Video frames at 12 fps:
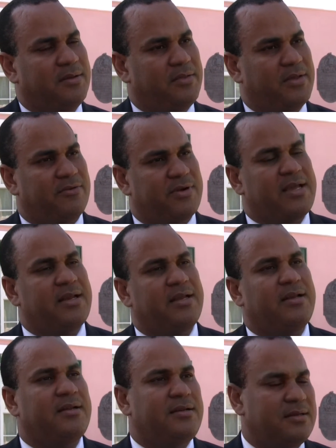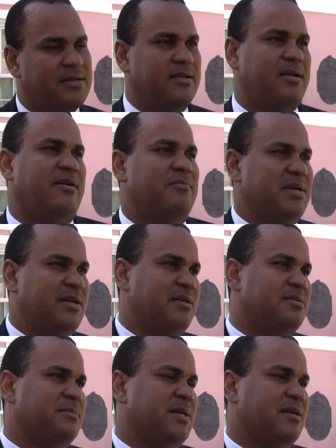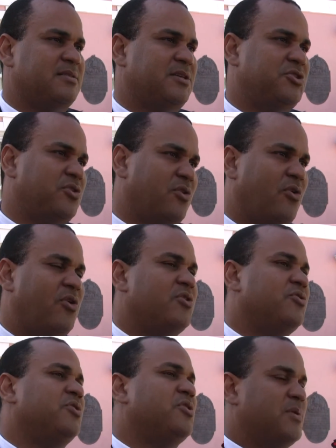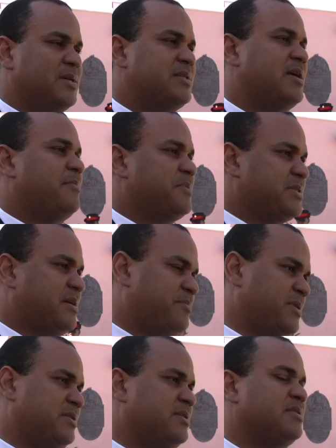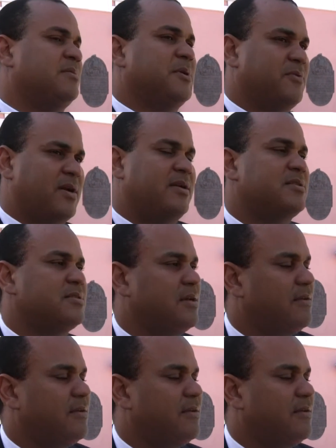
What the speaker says: either regulate it, the government takes some taxation, or do you go and set up a separate system and run it yourself?